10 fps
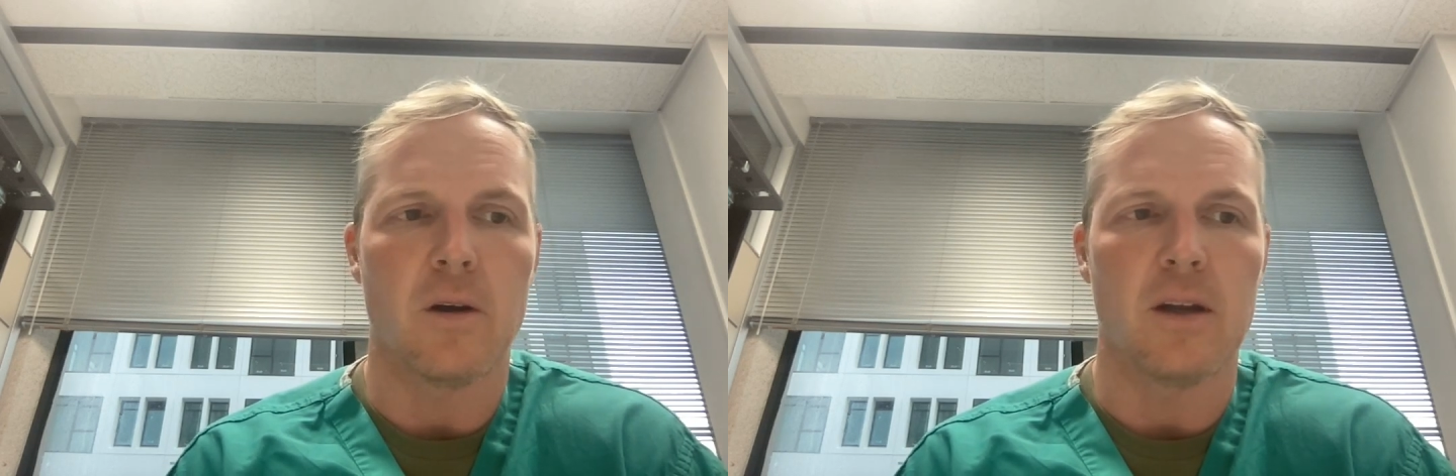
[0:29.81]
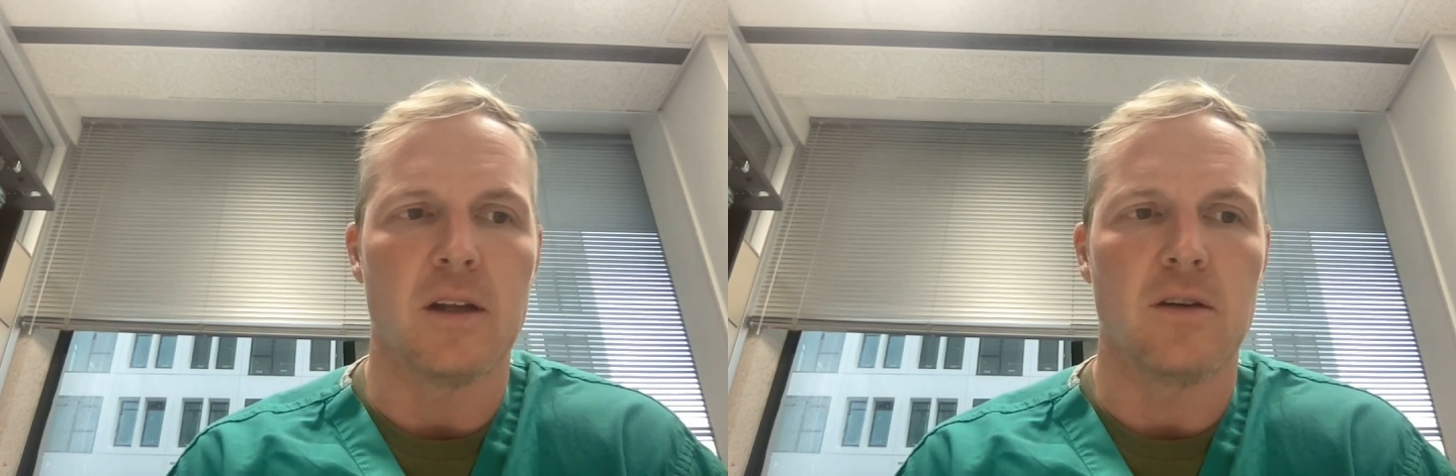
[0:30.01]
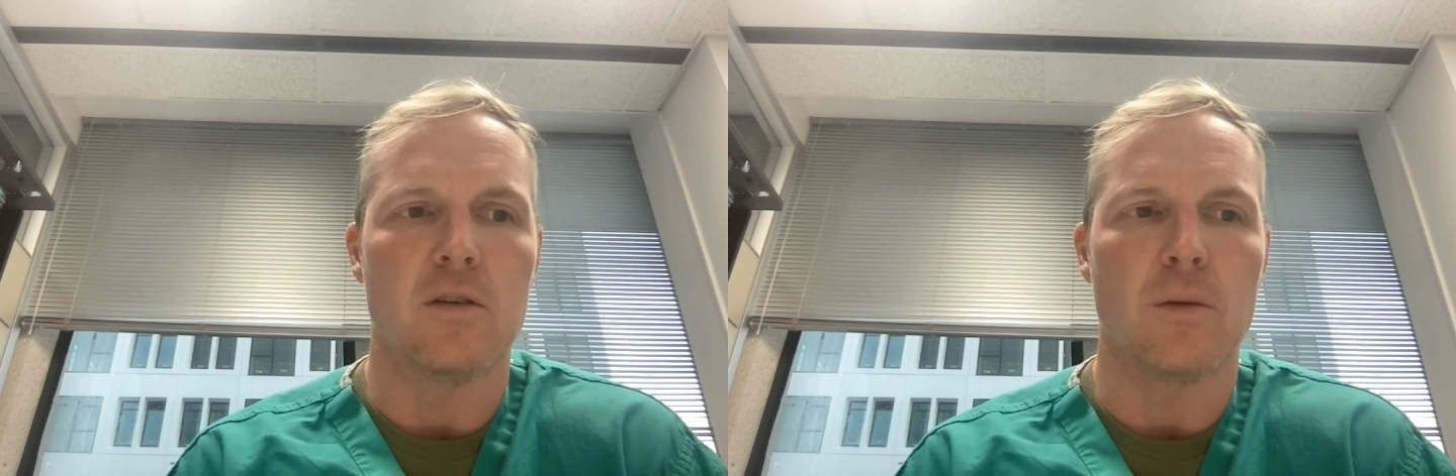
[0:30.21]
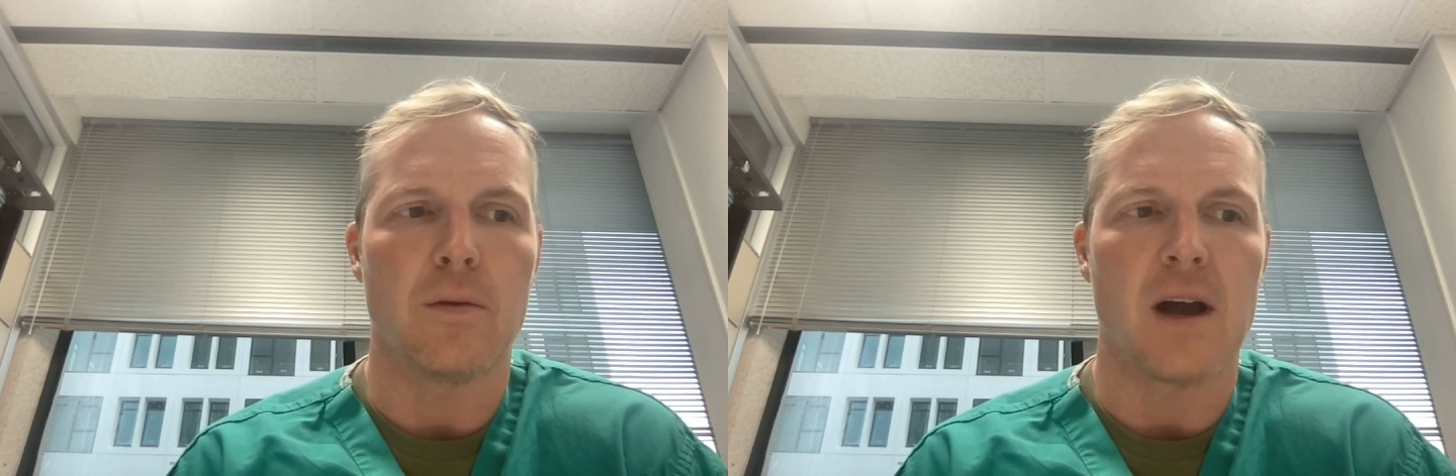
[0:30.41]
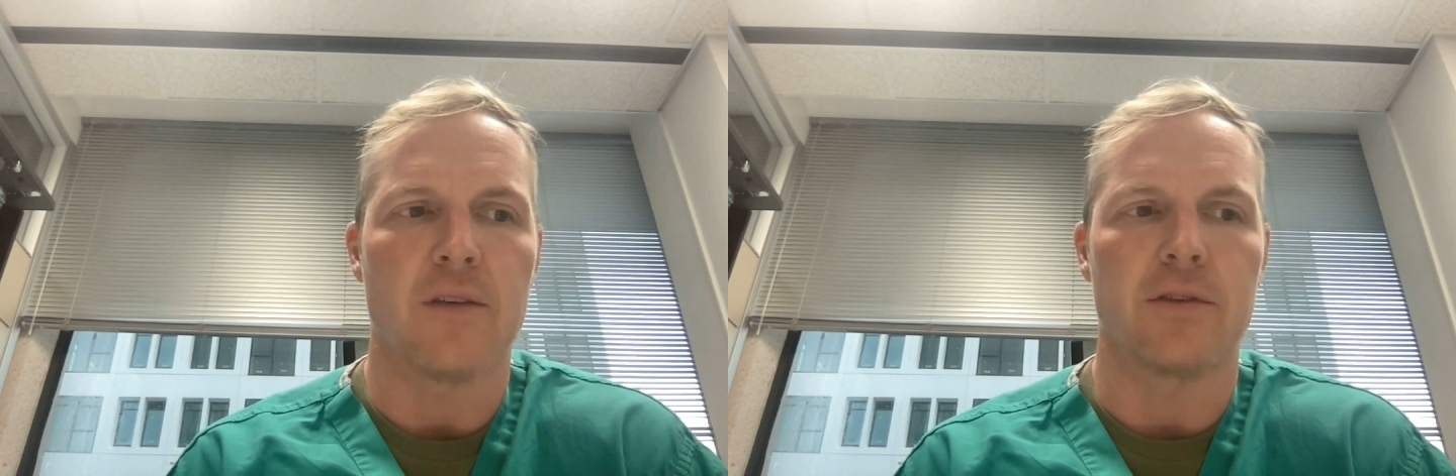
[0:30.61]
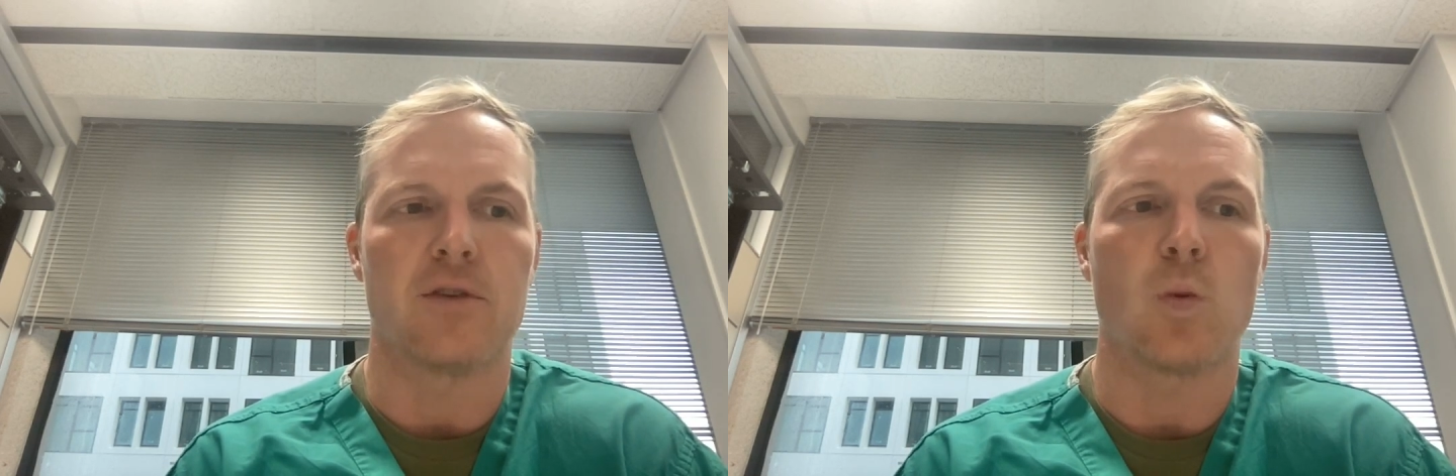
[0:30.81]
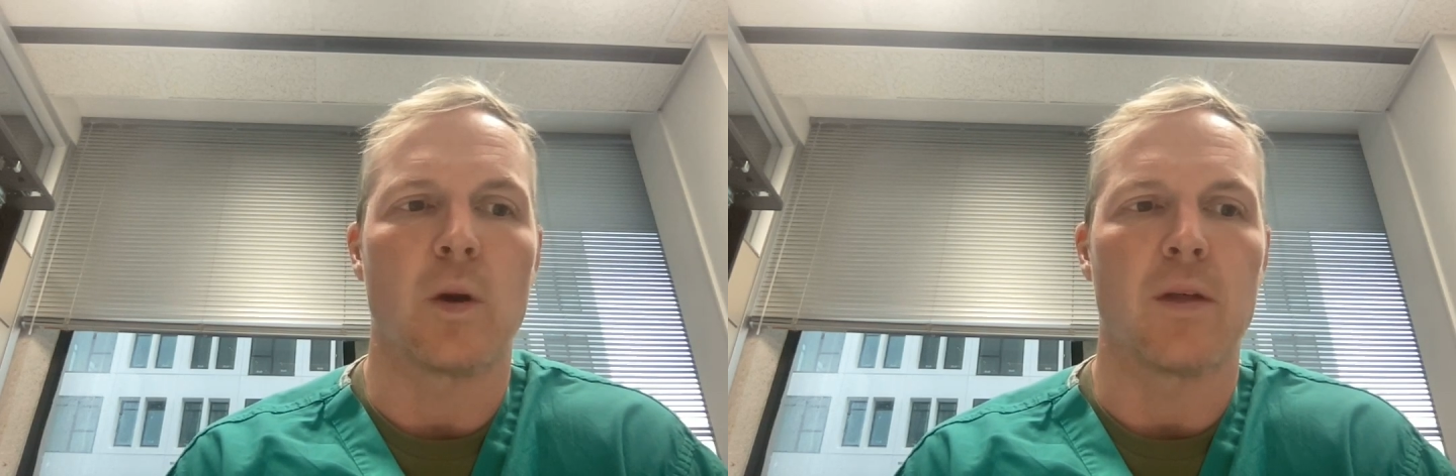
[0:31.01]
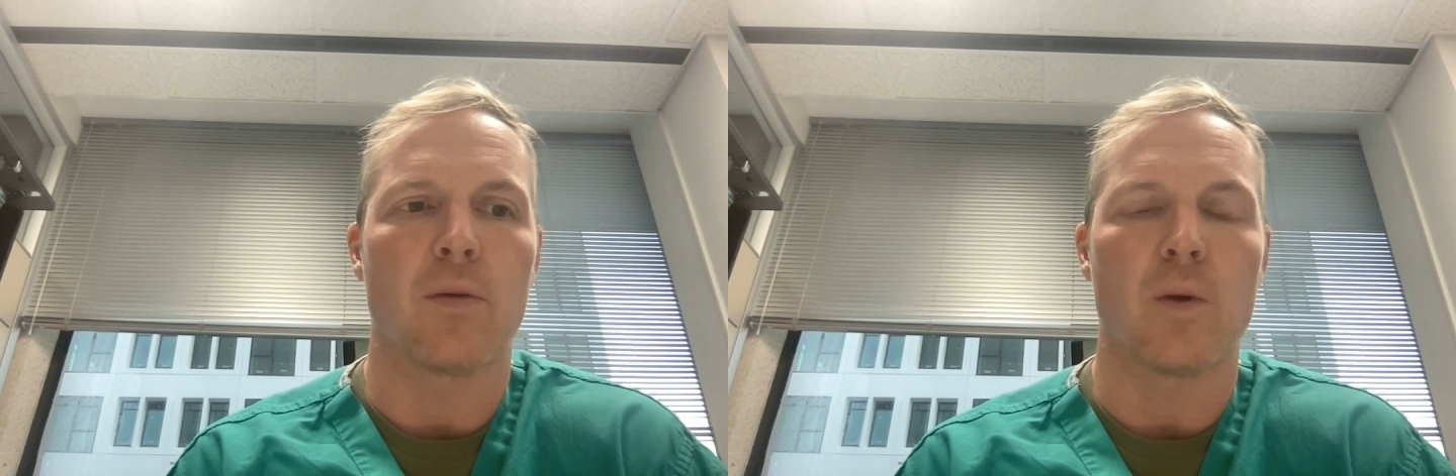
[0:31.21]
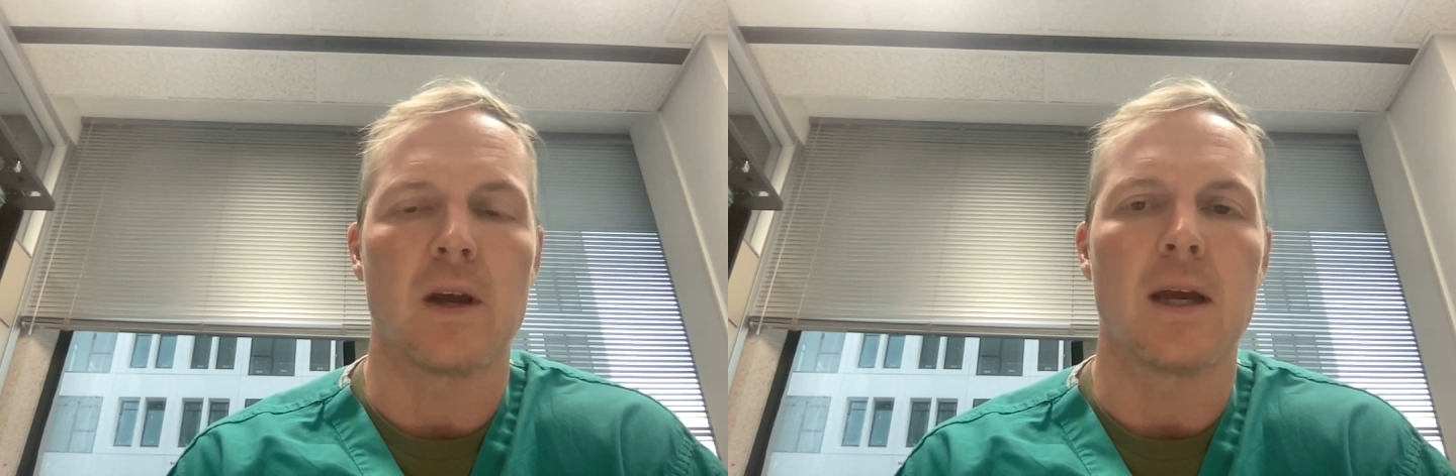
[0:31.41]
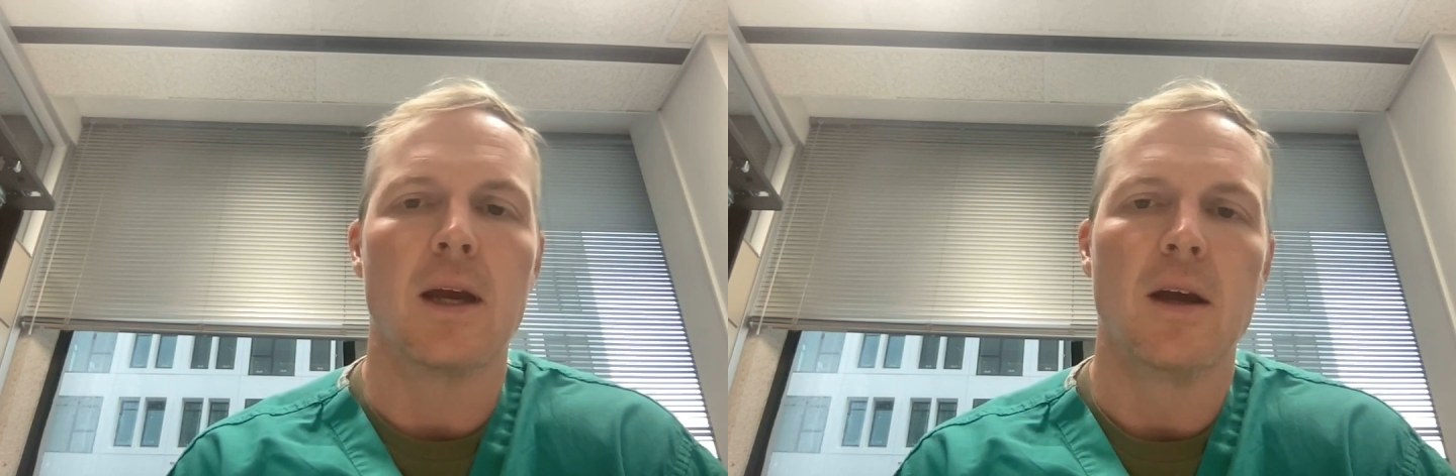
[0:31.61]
in 2023.